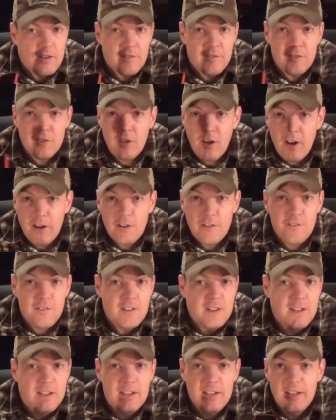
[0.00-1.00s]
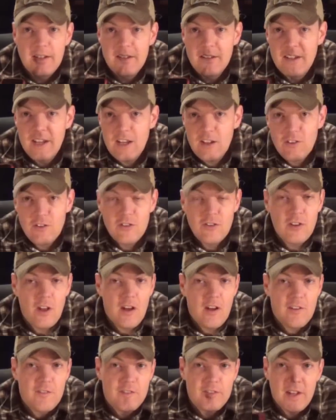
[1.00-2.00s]
photography, kids
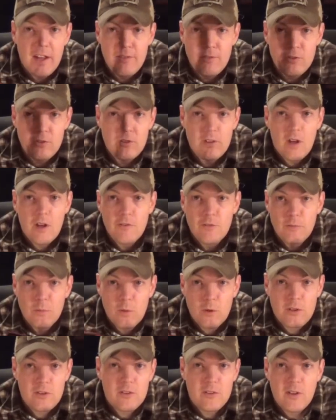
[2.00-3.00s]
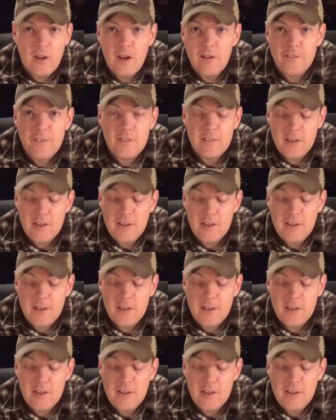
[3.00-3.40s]
stuff, life stuff, work stuff.